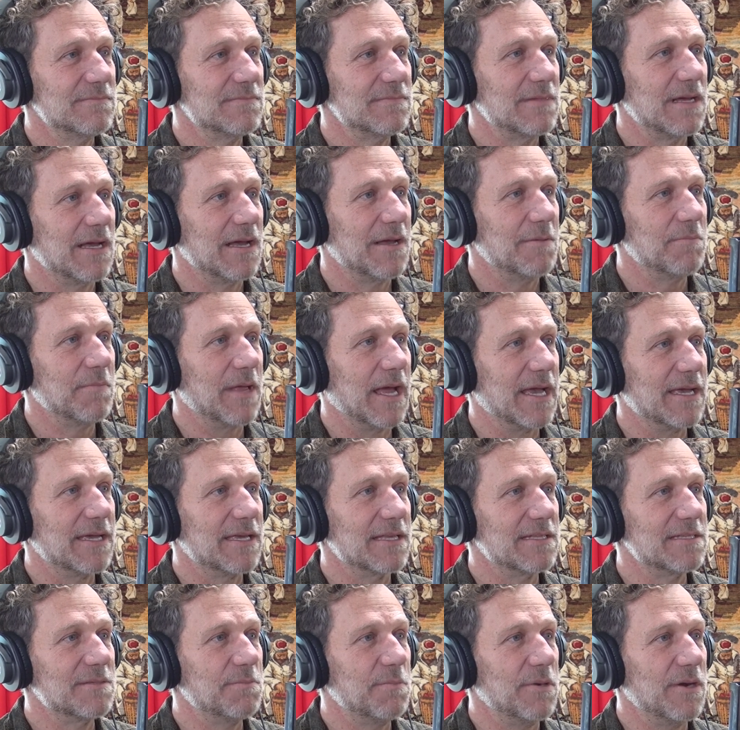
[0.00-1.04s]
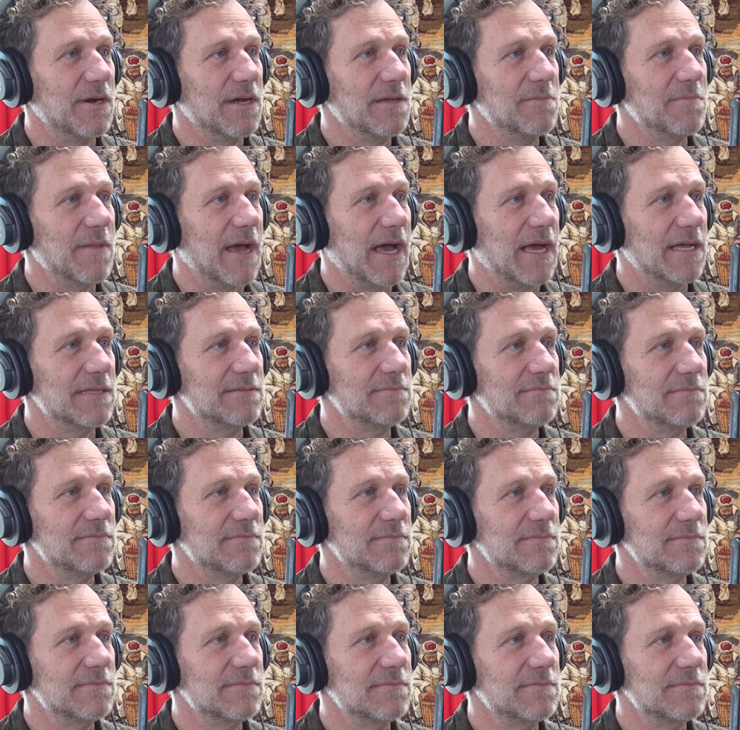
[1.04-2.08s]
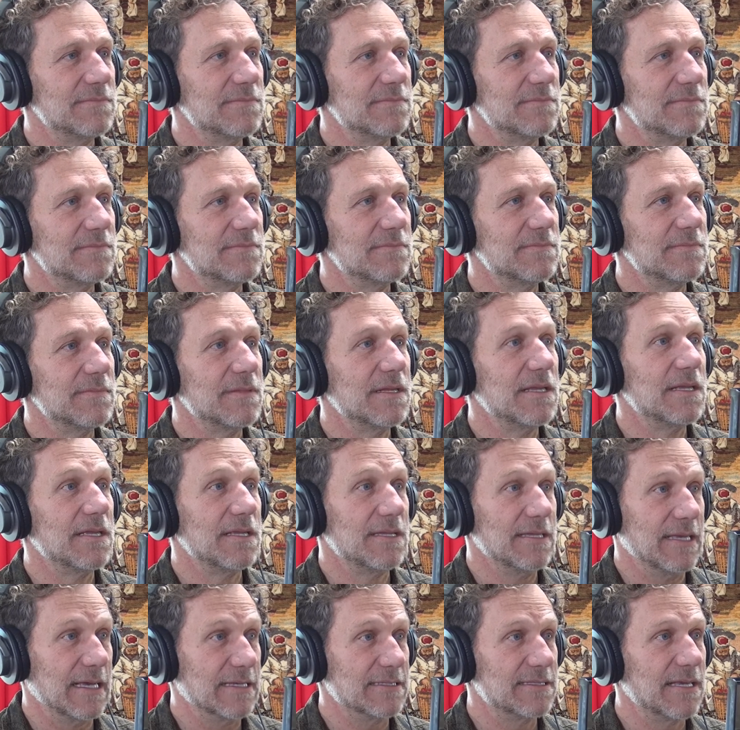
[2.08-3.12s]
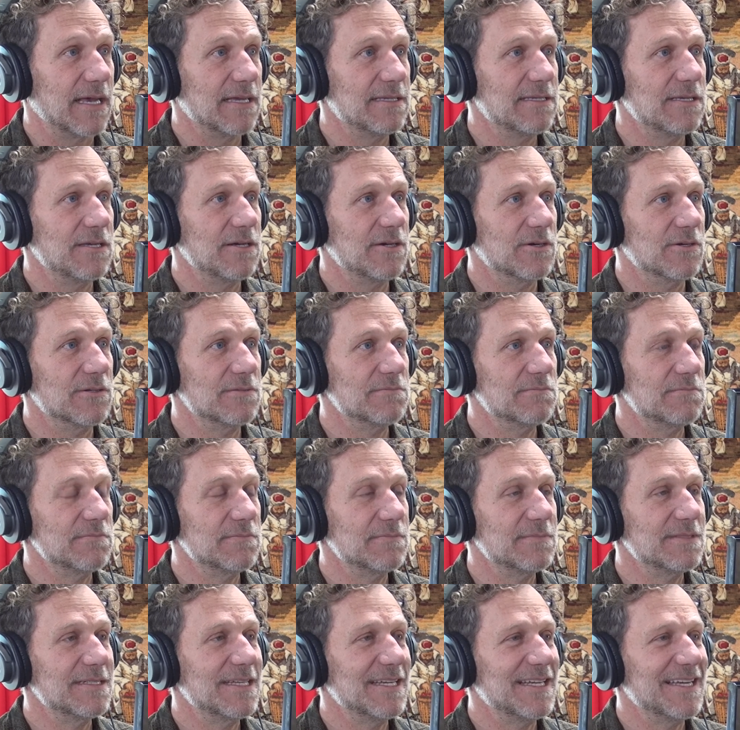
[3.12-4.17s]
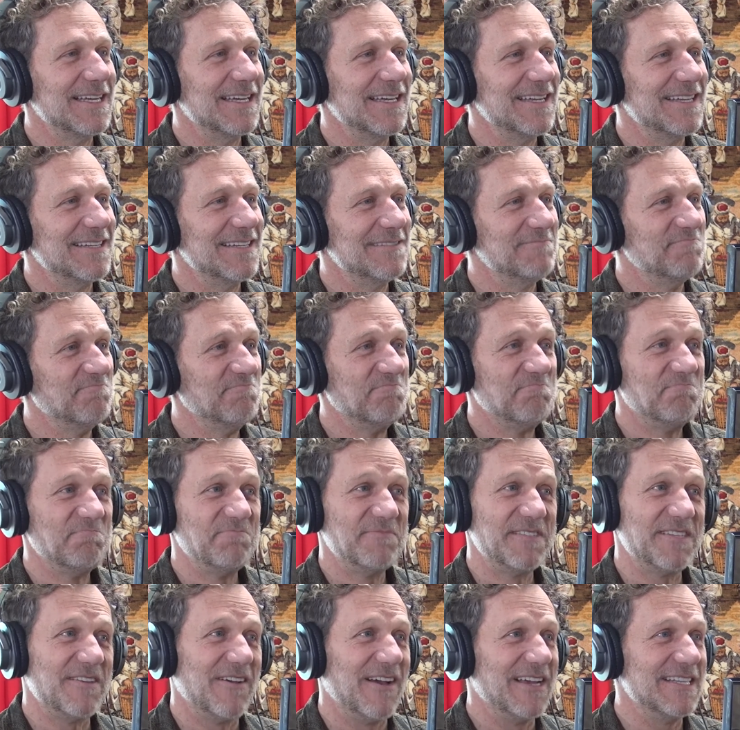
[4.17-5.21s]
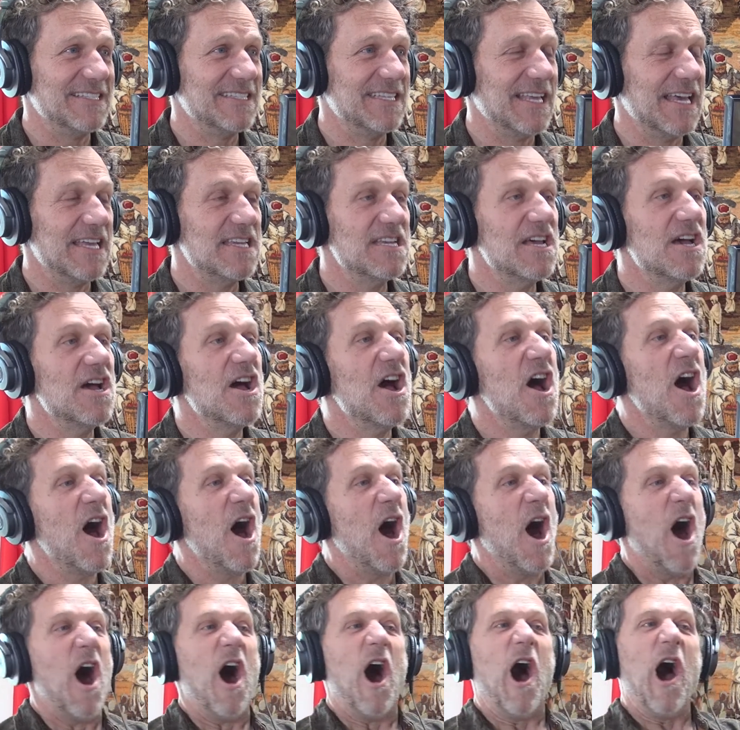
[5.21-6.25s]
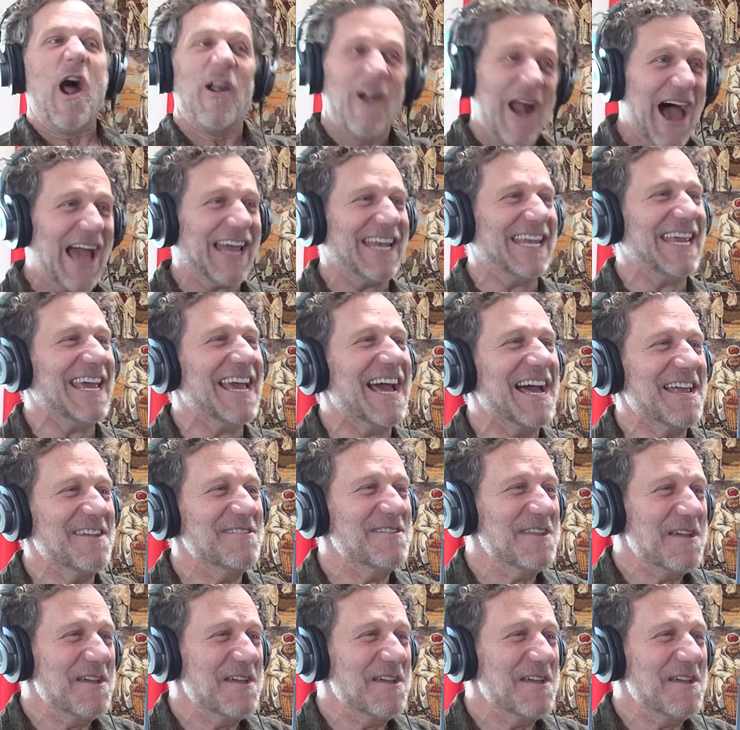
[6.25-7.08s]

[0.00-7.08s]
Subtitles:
I'm like, it's Burning Man. Yes, I do. So I said, all right, Ian,